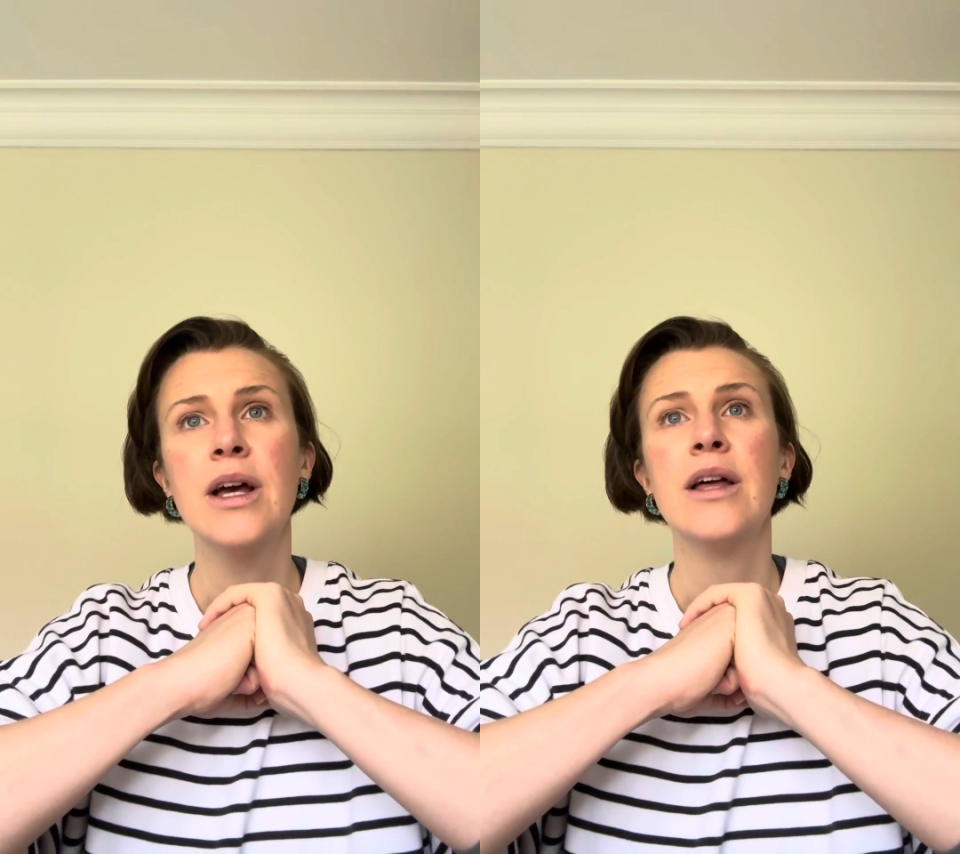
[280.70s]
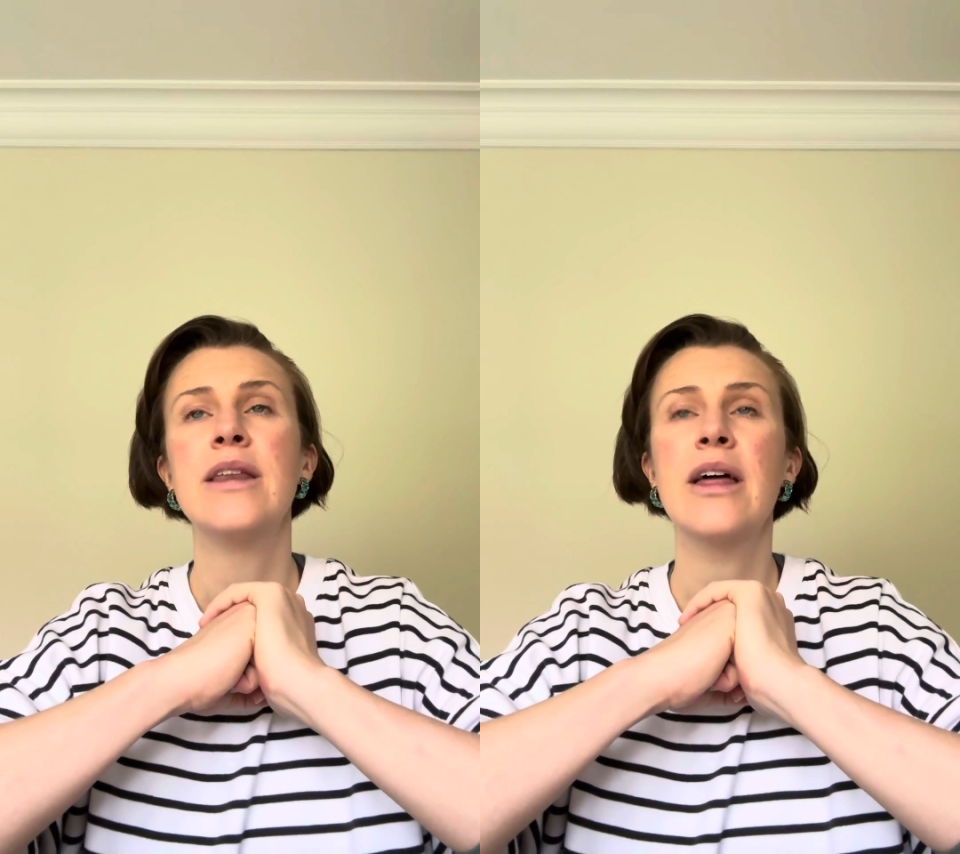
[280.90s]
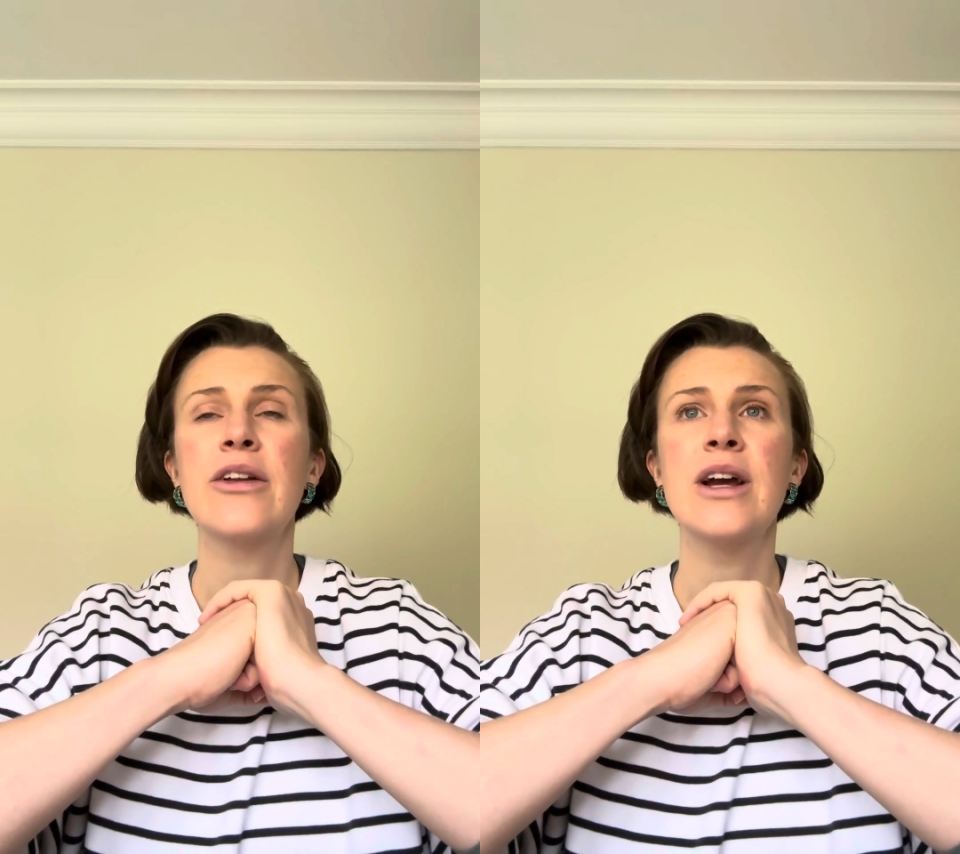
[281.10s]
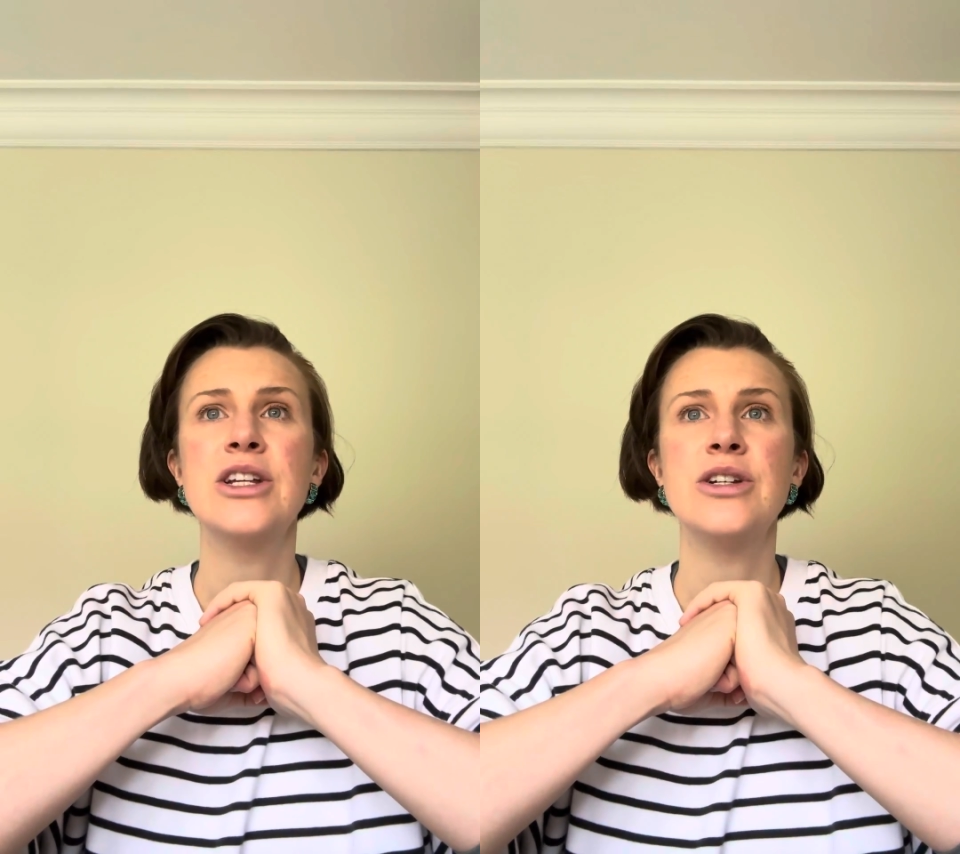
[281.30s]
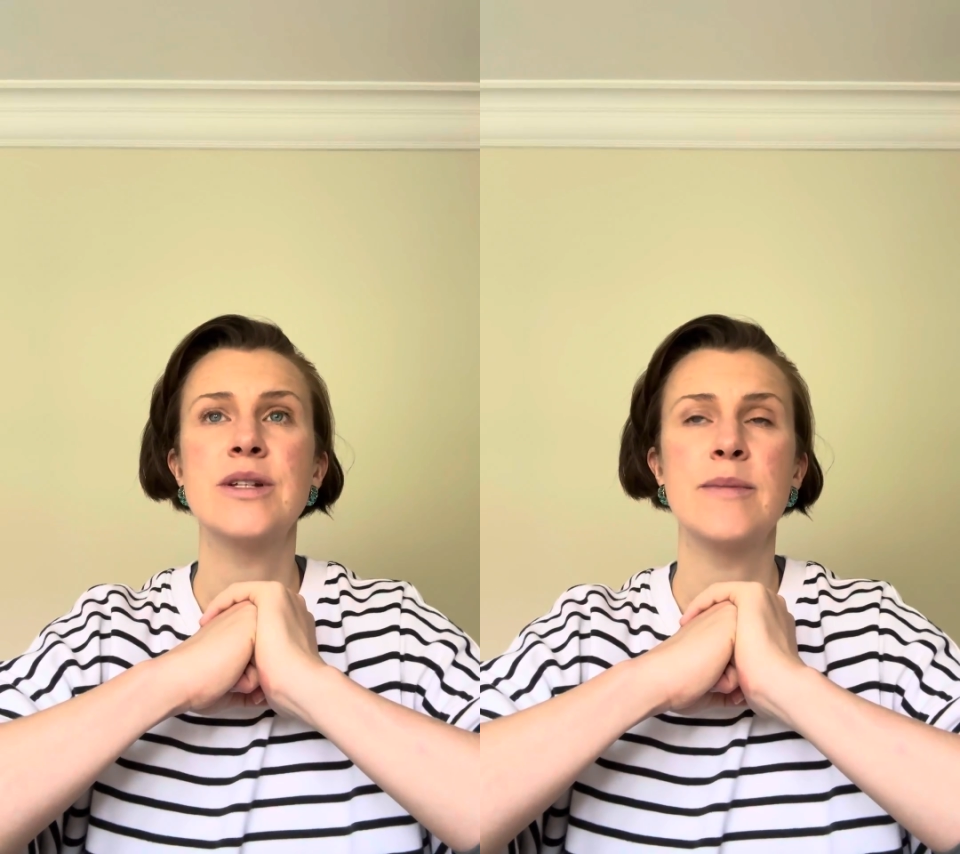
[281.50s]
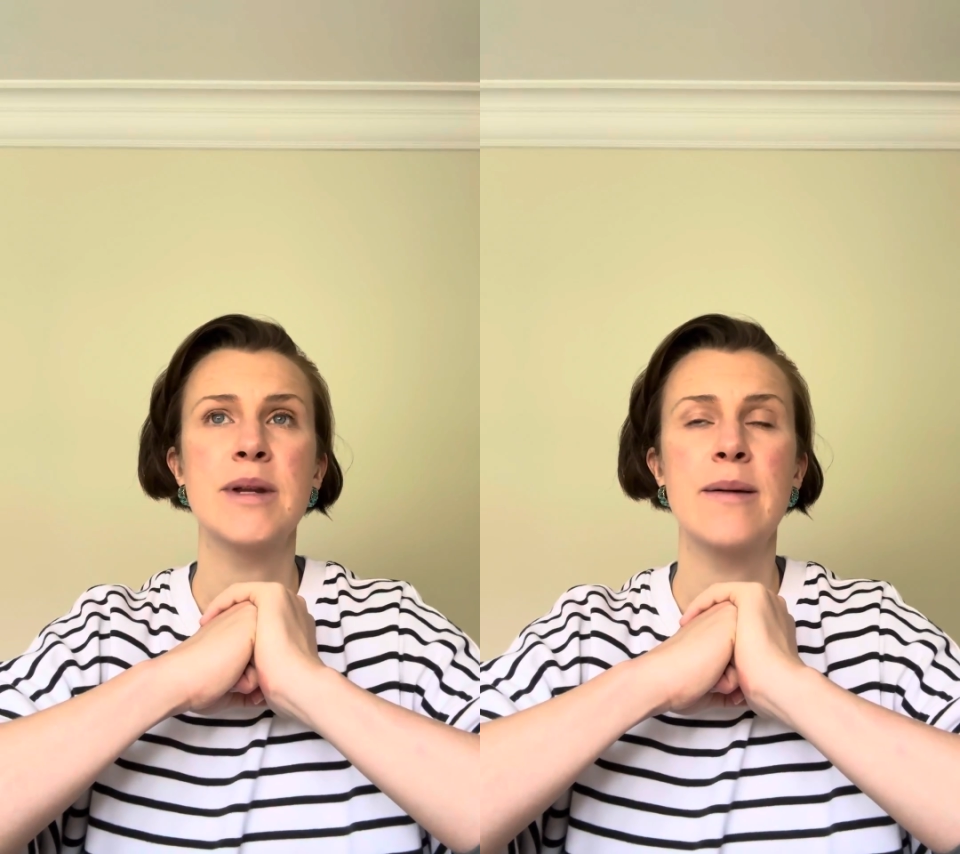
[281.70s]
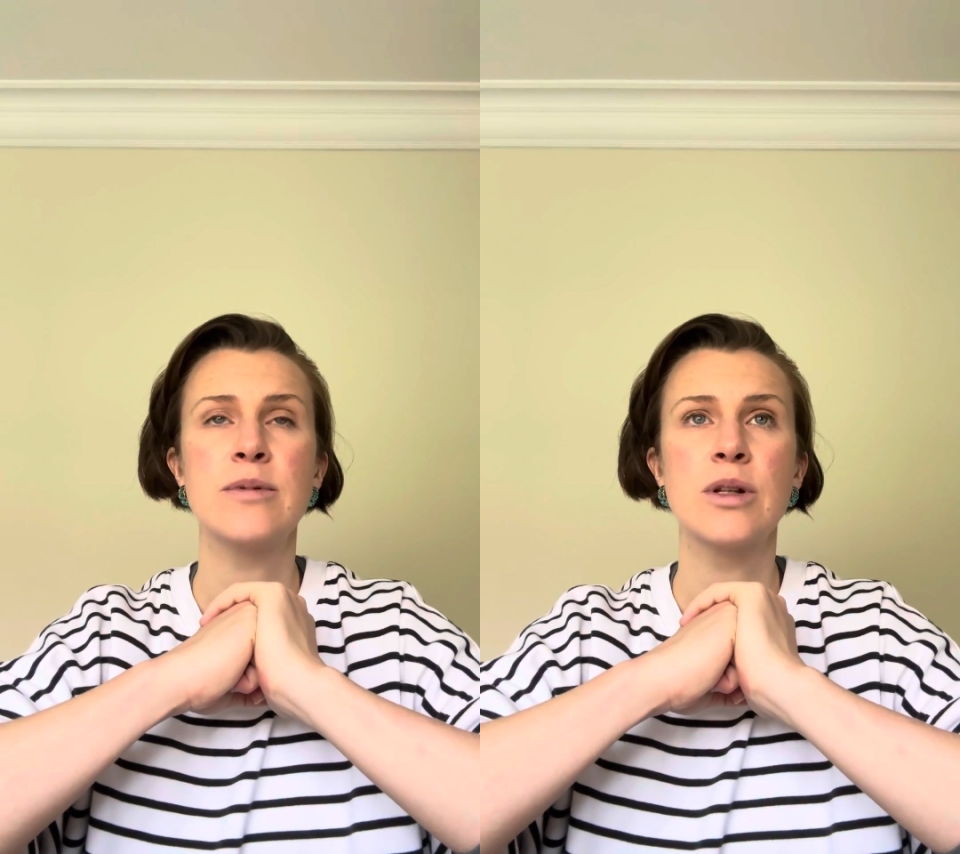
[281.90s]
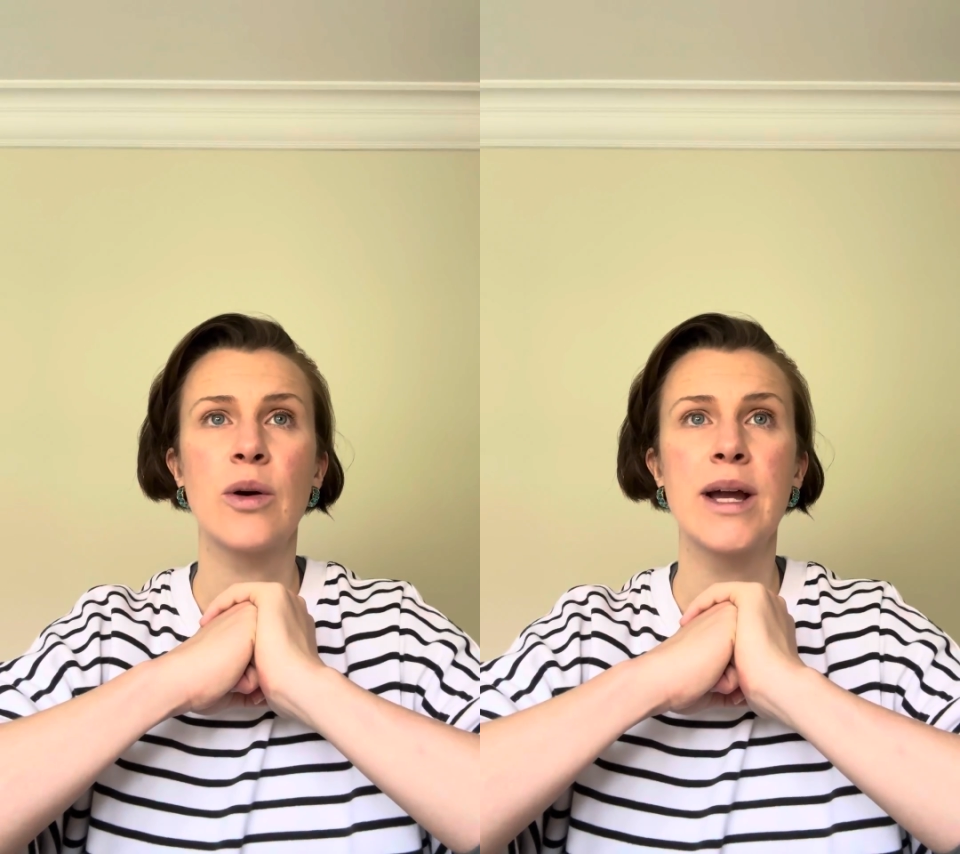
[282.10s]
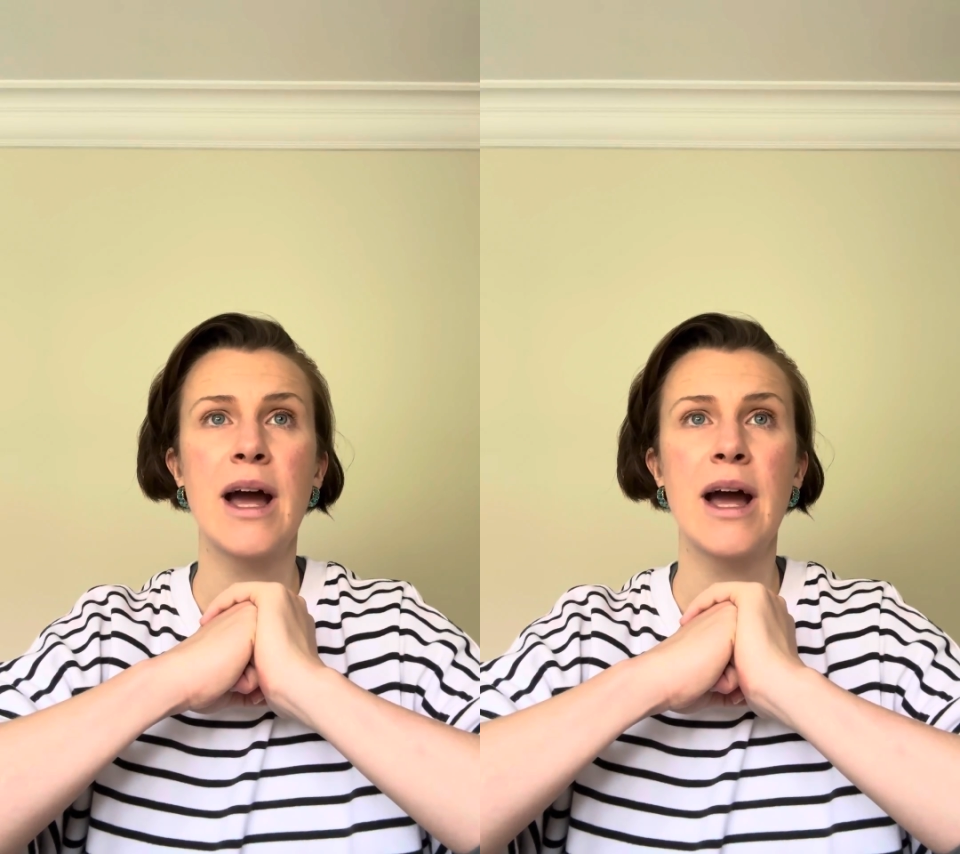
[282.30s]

The other issue sometimes with going